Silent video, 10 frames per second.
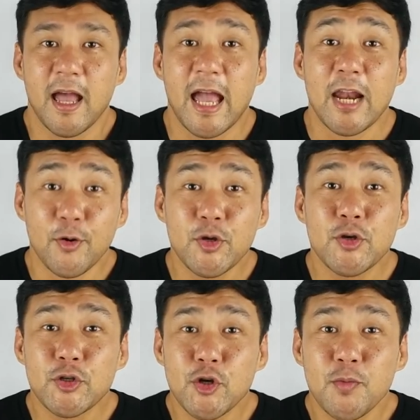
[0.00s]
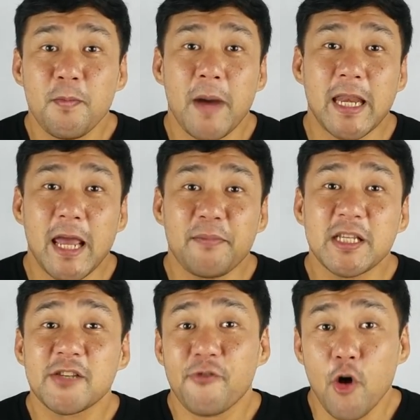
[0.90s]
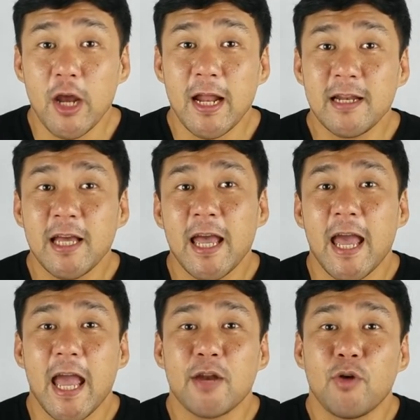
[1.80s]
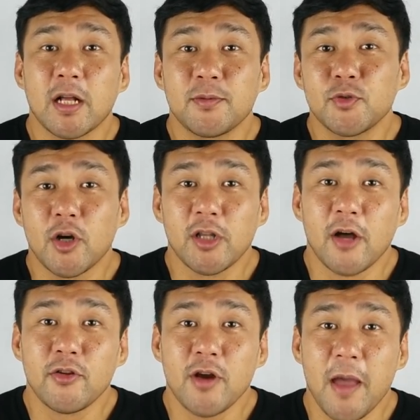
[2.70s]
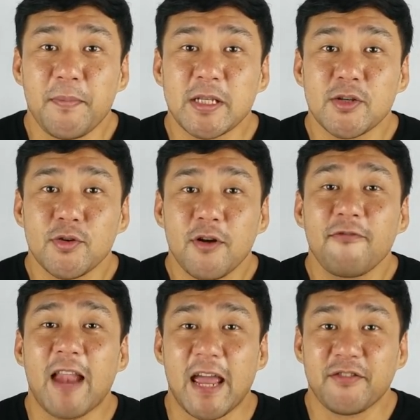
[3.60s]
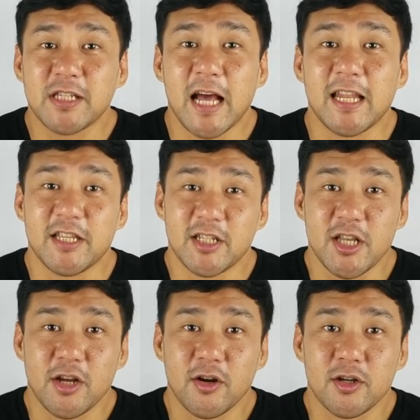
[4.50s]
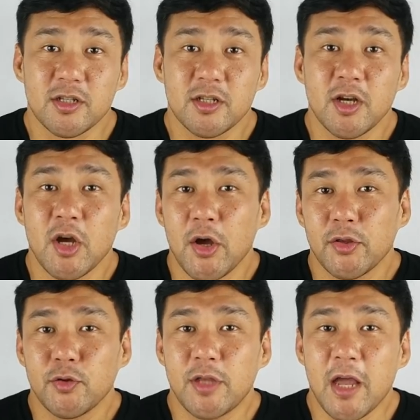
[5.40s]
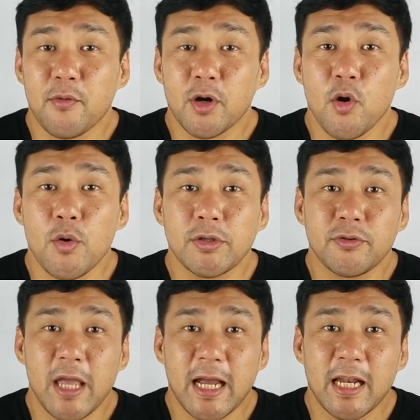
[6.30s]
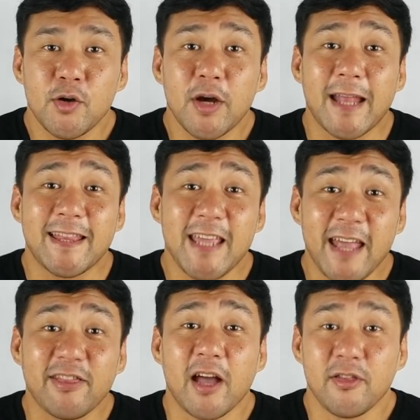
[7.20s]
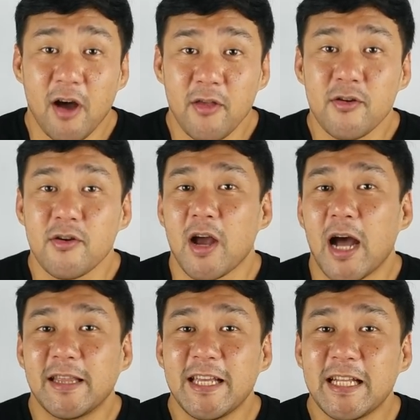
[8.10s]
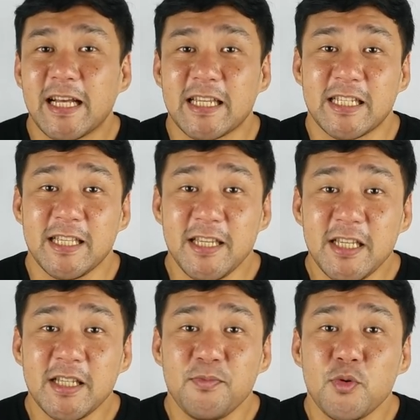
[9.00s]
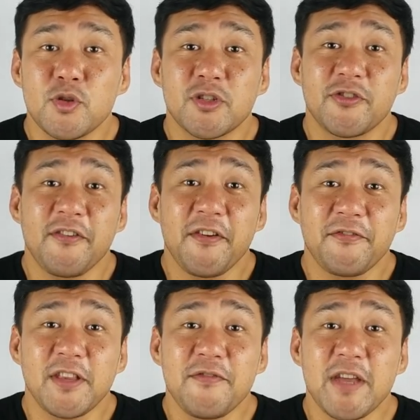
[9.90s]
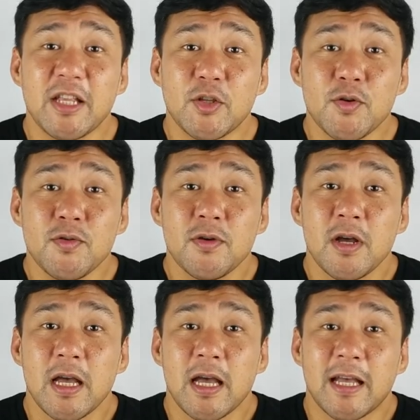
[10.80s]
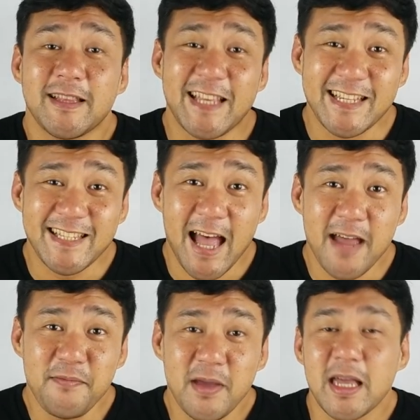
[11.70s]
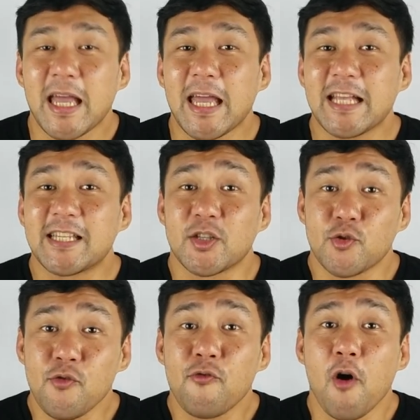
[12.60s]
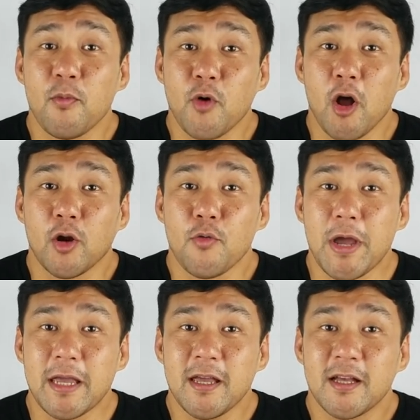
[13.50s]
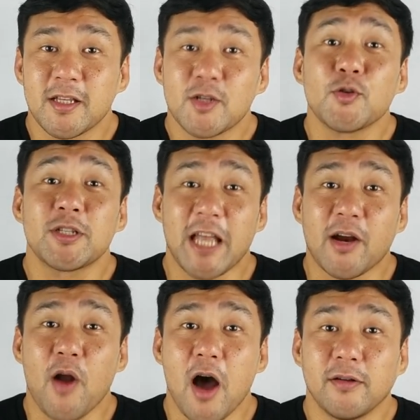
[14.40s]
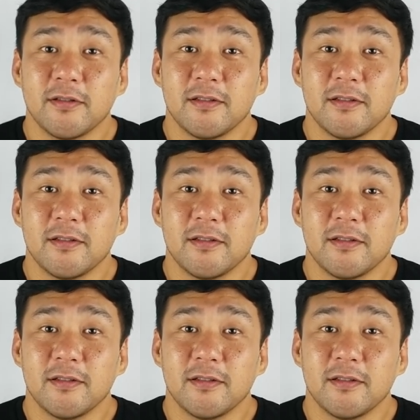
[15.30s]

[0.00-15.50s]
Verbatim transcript: Hello YouTube, my name is Froylan and welcome to another episode of Lifestyle and Sneakers. Today we're going to take a look at yet another Adidas Yeezy Boost 350 V2. This time, it's a true form colorway, so stick around.